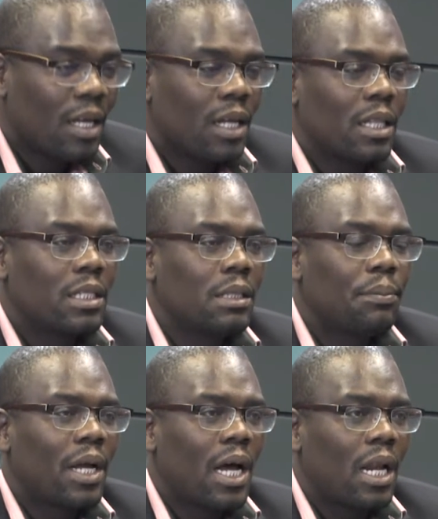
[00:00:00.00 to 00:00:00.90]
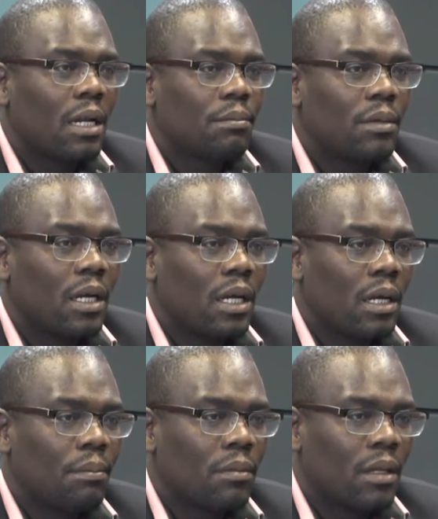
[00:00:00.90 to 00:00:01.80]
the typical
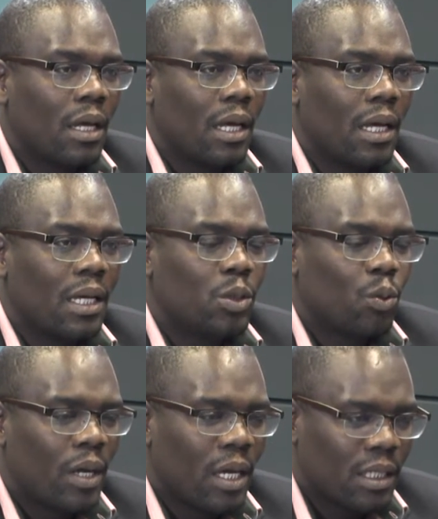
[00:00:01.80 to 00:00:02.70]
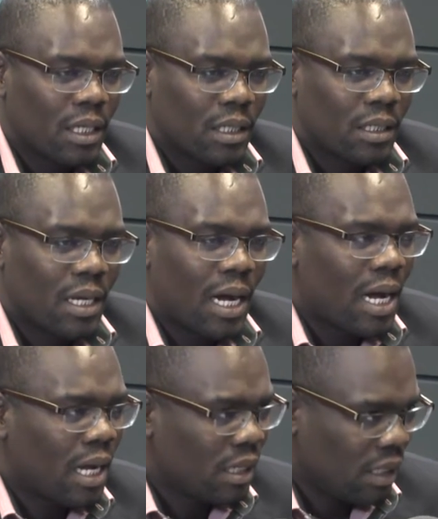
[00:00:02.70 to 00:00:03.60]
educated
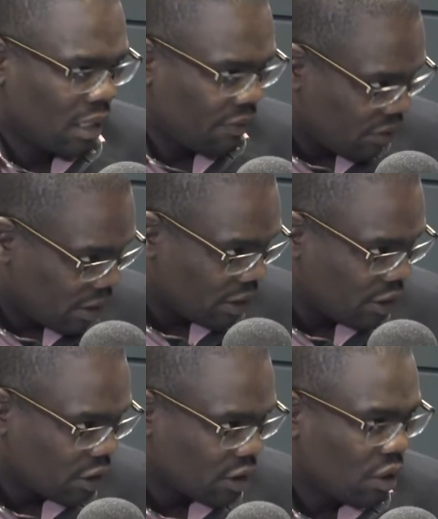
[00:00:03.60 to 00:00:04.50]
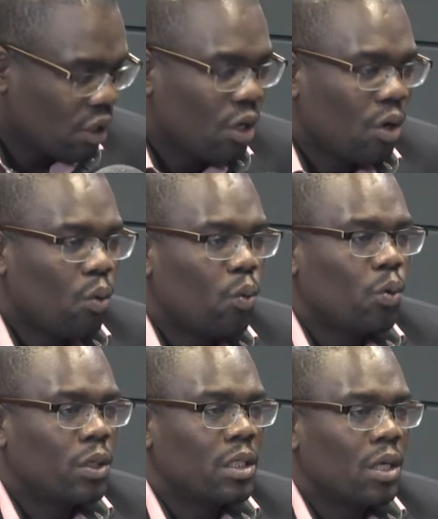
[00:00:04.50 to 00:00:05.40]
guy in the village
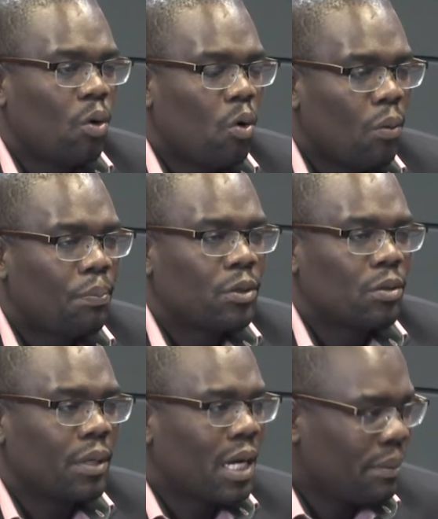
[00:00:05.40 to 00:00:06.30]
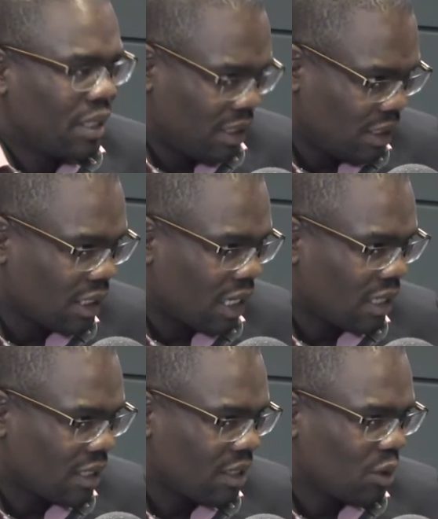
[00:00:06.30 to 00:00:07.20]
would hope to become a teacher.
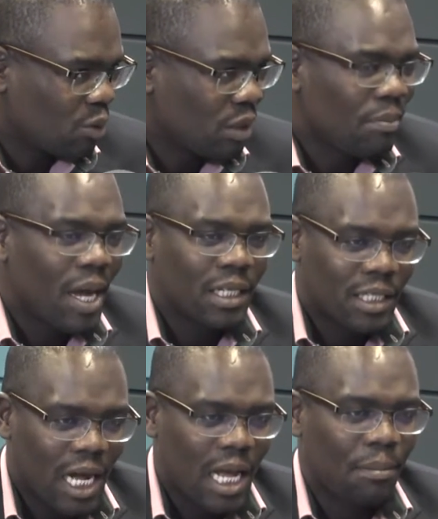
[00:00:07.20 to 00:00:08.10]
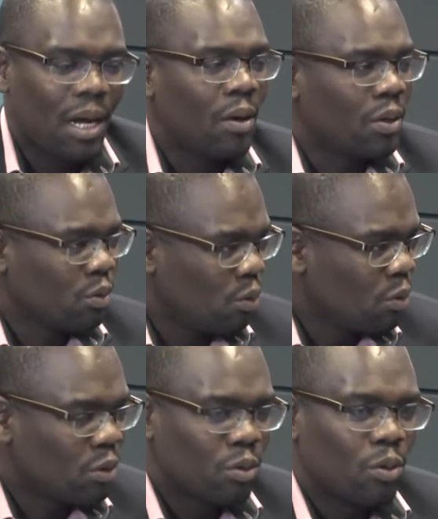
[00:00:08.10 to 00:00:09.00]
So in my time, I was
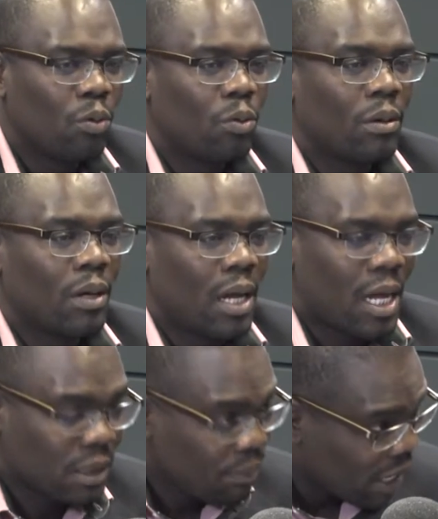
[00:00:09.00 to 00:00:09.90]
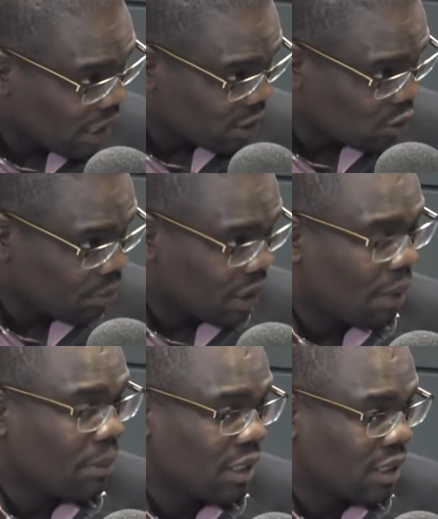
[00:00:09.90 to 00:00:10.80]
also aspiring to
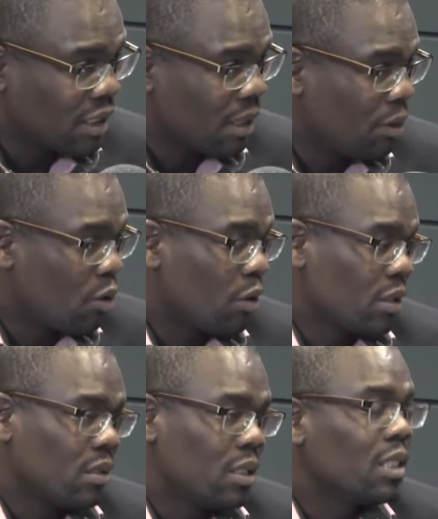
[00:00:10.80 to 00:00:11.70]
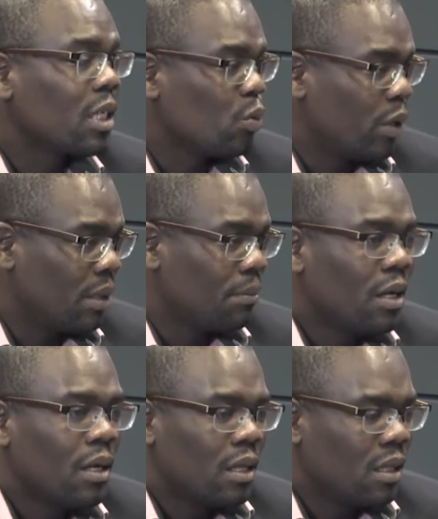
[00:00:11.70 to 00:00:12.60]
become a teacher because teachers were
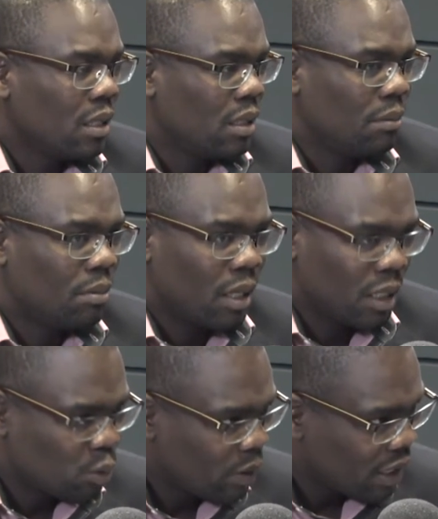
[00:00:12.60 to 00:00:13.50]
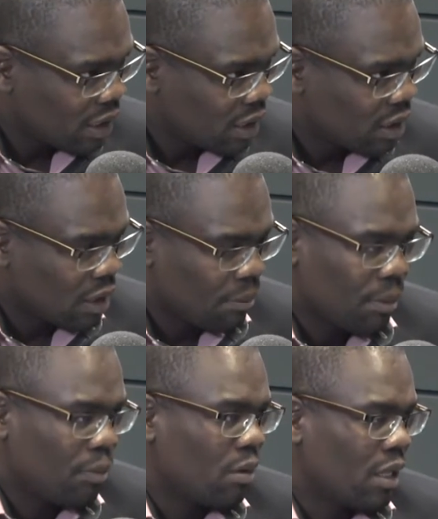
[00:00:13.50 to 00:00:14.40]
the educated
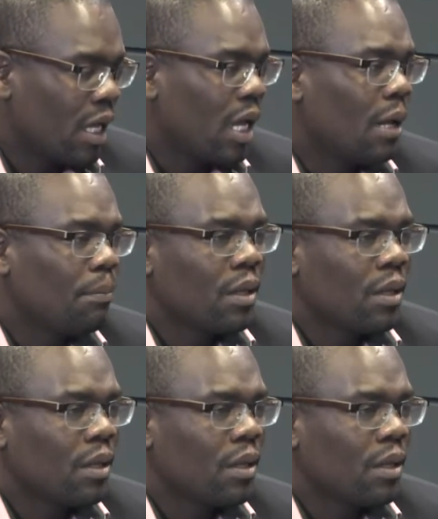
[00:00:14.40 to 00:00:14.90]
people there,